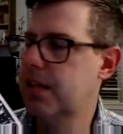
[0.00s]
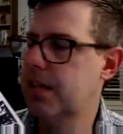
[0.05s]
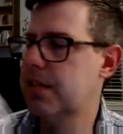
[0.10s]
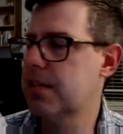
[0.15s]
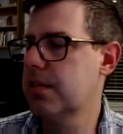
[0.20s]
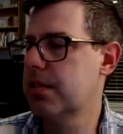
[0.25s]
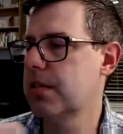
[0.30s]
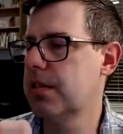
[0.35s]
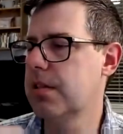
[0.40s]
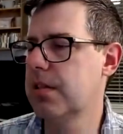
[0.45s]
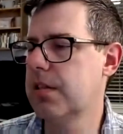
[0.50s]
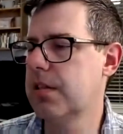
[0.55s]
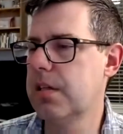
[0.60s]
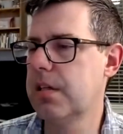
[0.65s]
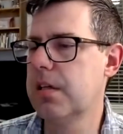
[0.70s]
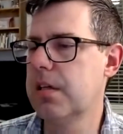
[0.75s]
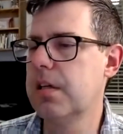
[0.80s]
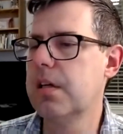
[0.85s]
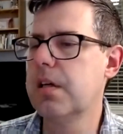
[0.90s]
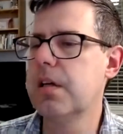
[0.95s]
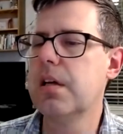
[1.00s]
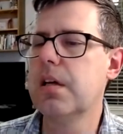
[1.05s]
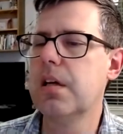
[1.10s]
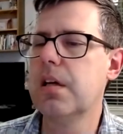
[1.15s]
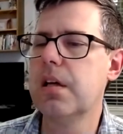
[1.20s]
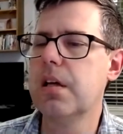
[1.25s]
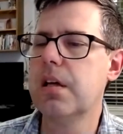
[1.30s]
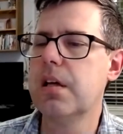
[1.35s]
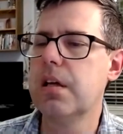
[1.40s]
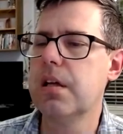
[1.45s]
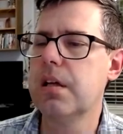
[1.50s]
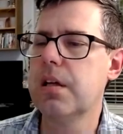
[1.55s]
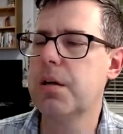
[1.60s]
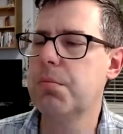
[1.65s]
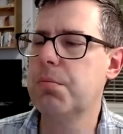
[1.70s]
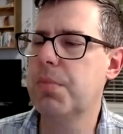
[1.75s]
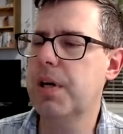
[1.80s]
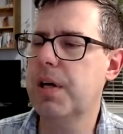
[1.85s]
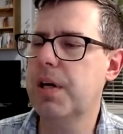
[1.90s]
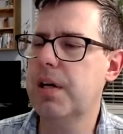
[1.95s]
it.
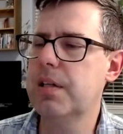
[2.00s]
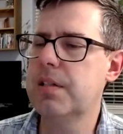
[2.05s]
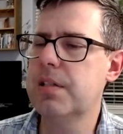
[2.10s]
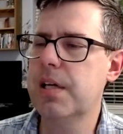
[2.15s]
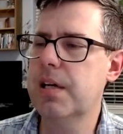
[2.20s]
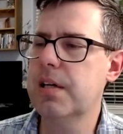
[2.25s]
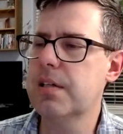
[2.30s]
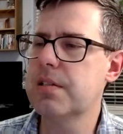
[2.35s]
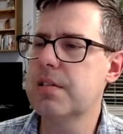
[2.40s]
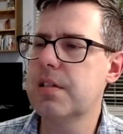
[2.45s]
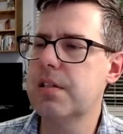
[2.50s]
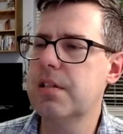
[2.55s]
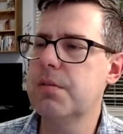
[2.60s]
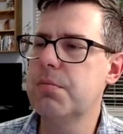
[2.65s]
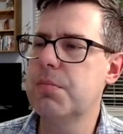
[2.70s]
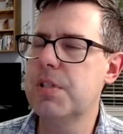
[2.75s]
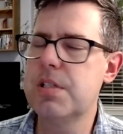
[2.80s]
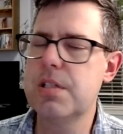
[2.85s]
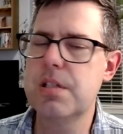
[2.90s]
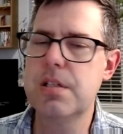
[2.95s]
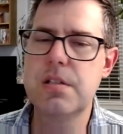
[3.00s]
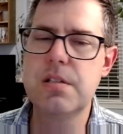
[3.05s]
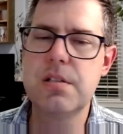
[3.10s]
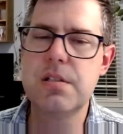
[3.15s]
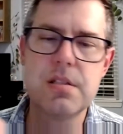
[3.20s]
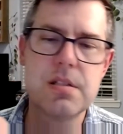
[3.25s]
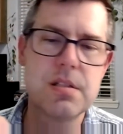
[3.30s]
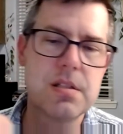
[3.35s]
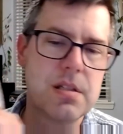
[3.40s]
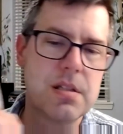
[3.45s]
Combine text and images.